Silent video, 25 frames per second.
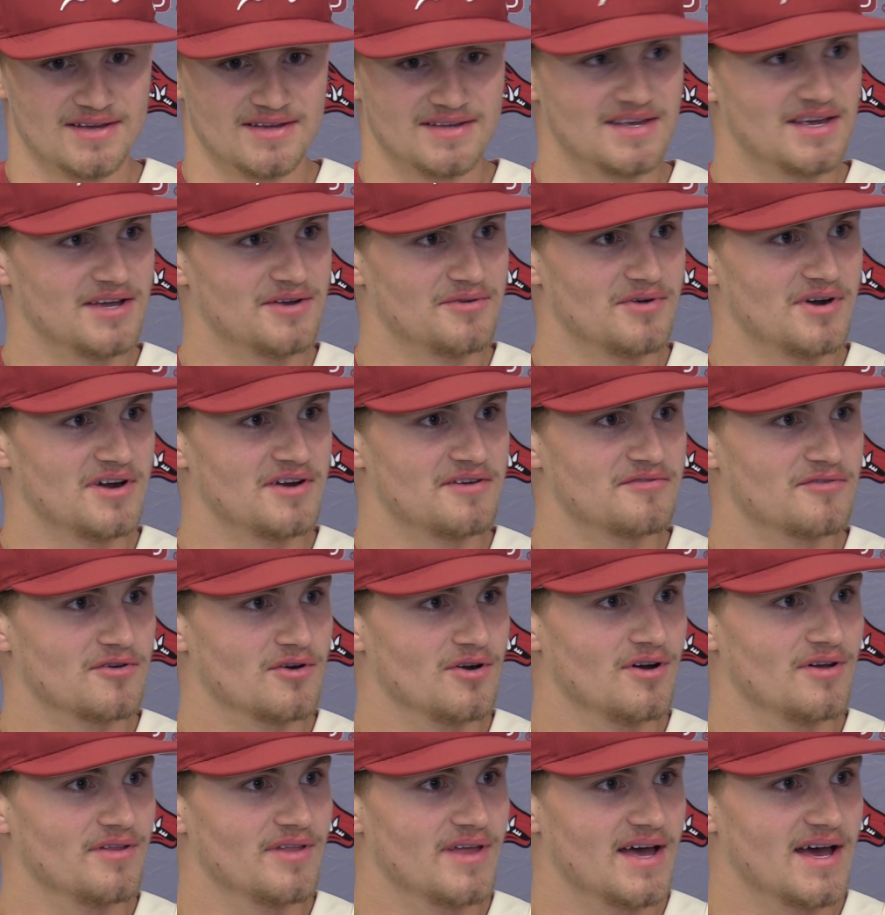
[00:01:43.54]
getting ready for
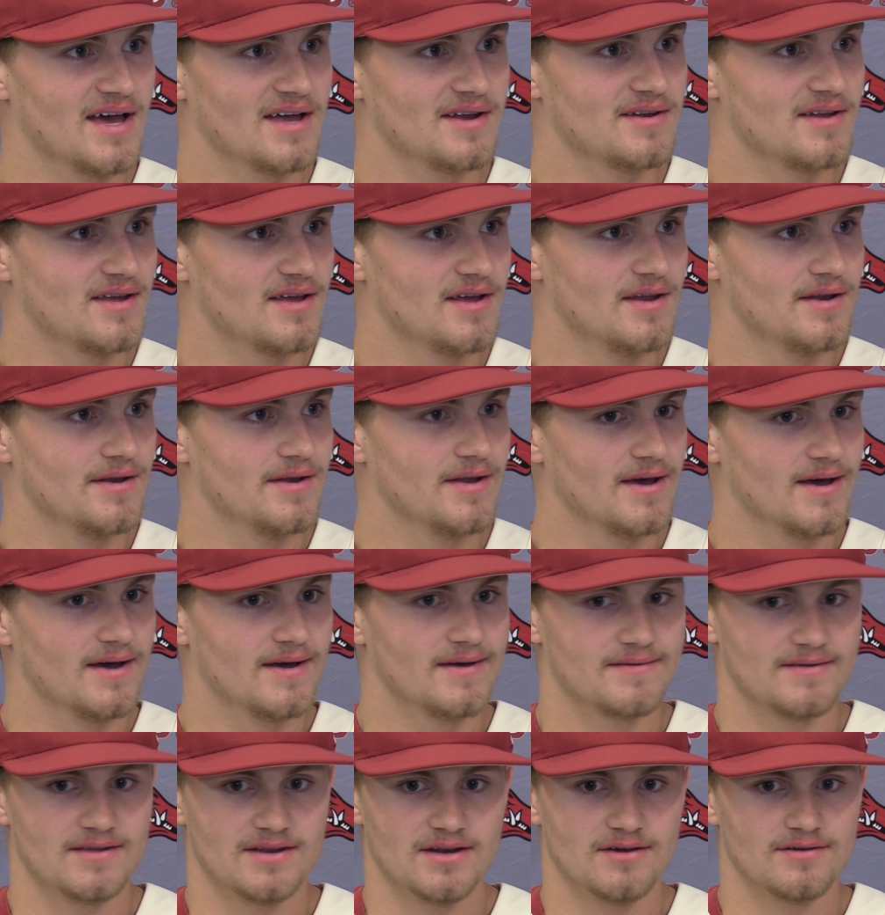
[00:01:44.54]
all that,
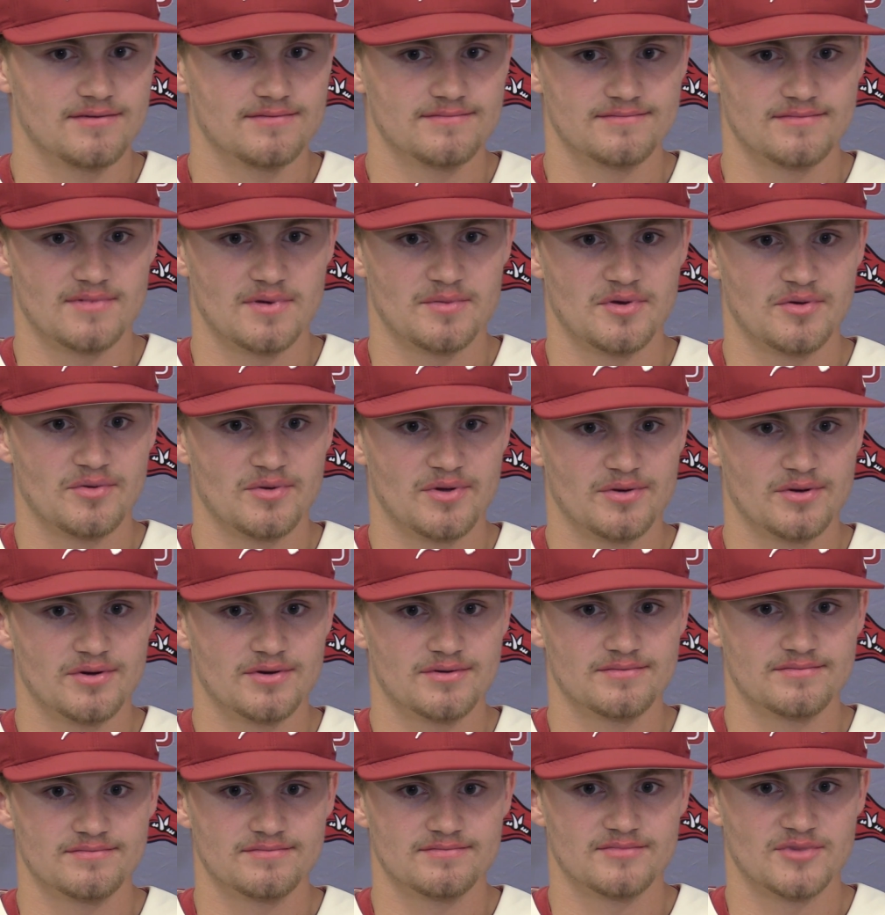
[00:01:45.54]
and, you know, I mean, we
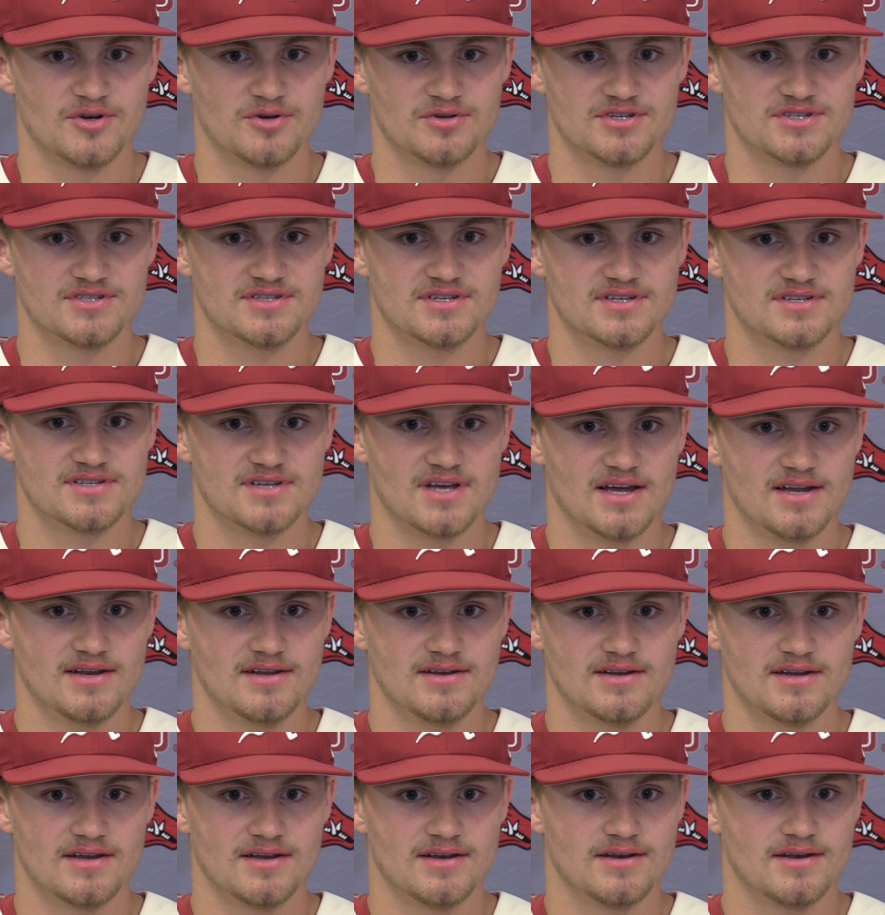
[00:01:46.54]
were just
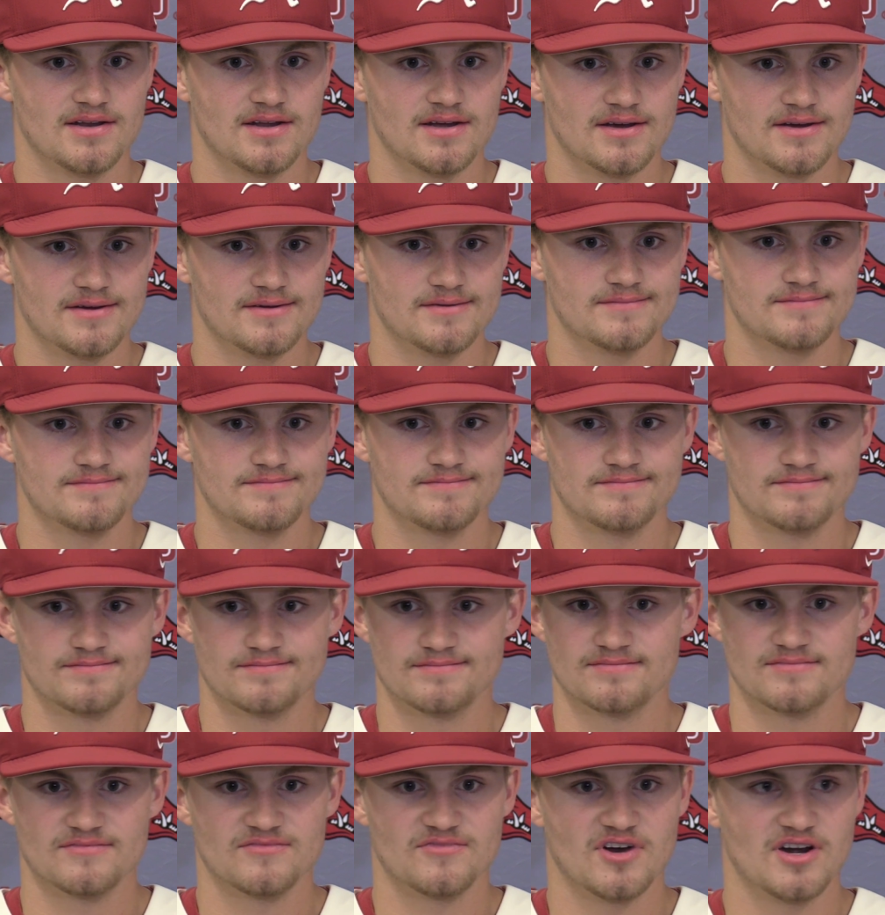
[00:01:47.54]
excited and
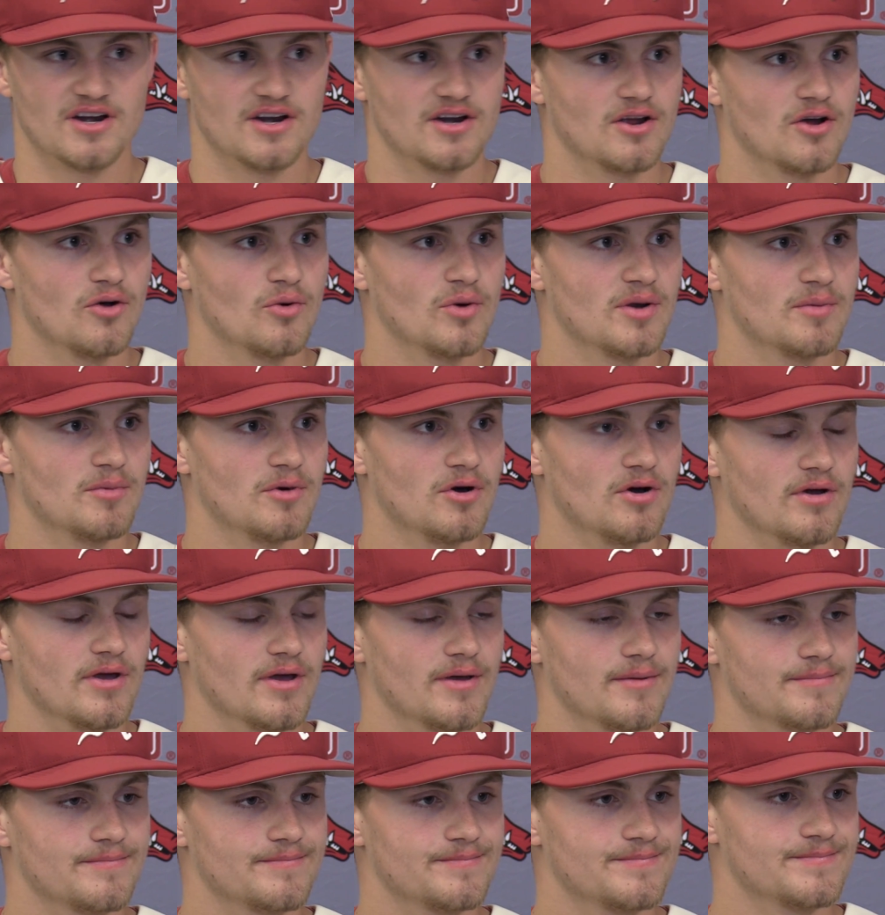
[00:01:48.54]
ready to go win a ball
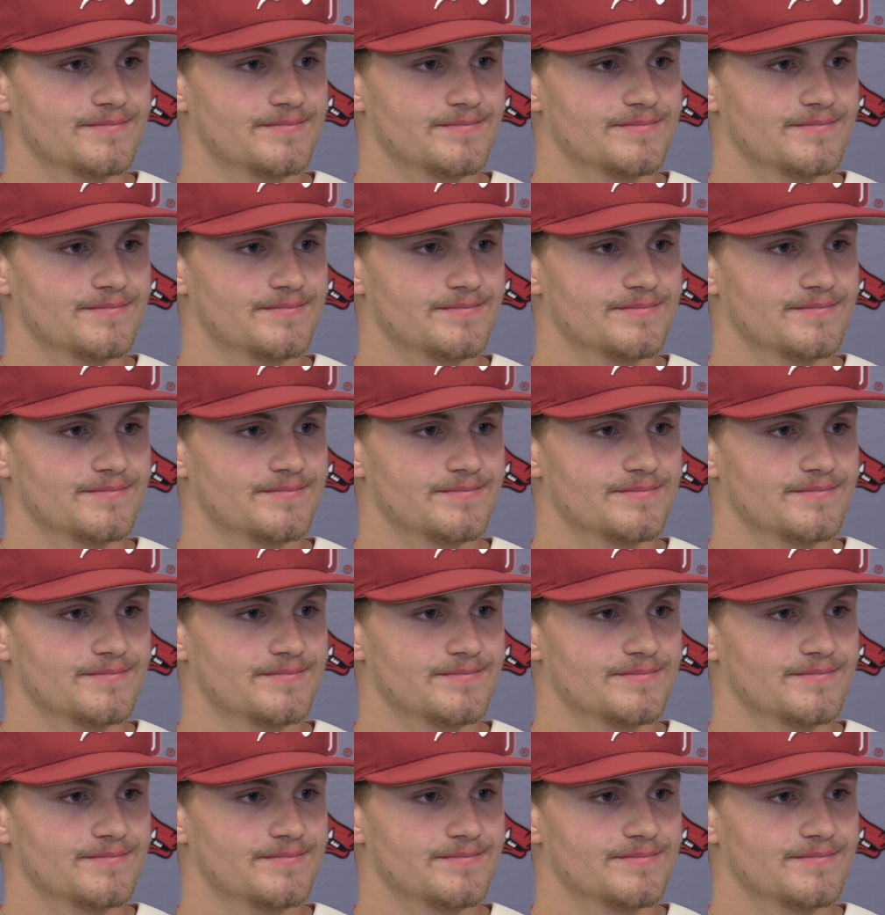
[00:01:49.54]
game.